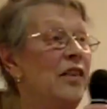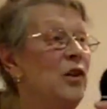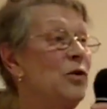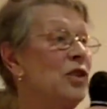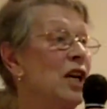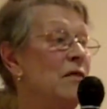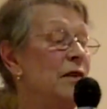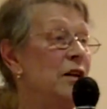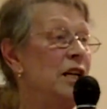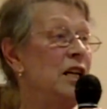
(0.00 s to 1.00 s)
And they also
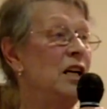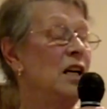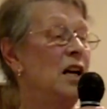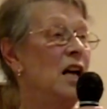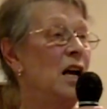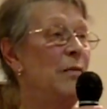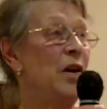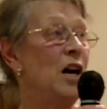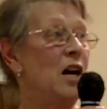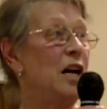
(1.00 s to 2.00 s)
had very
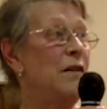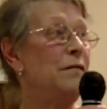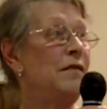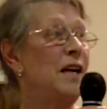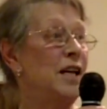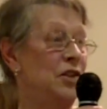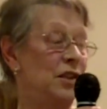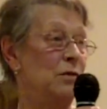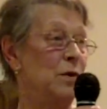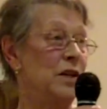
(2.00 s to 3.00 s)
high
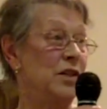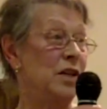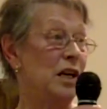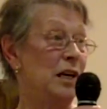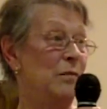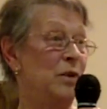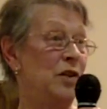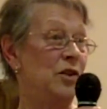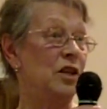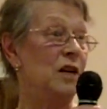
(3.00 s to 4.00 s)
floods at one time,
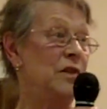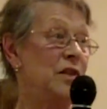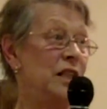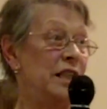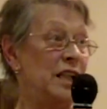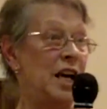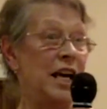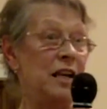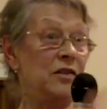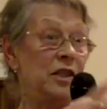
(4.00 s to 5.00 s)
which covered the little
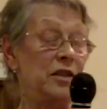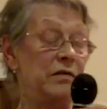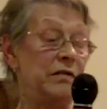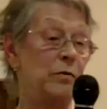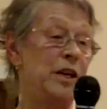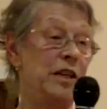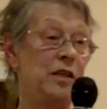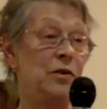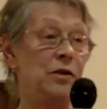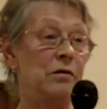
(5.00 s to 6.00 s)
island in the river where
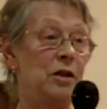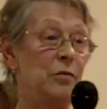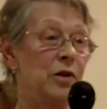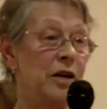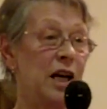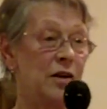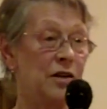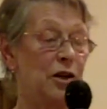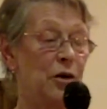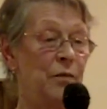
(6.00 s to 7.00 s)
they used to grow
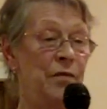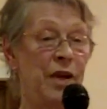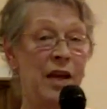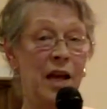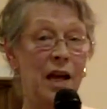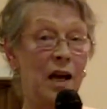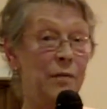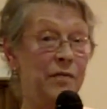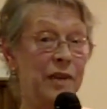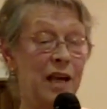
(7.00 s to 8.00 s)
product. So
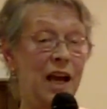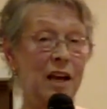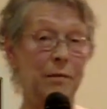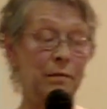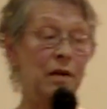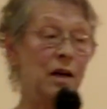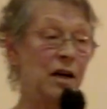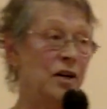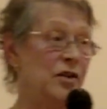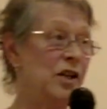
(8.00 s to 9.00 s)
they had a
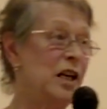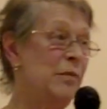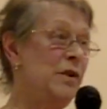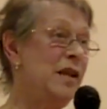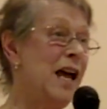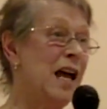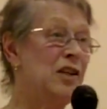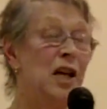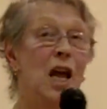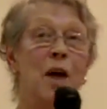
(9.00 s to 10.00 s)
hard time with that.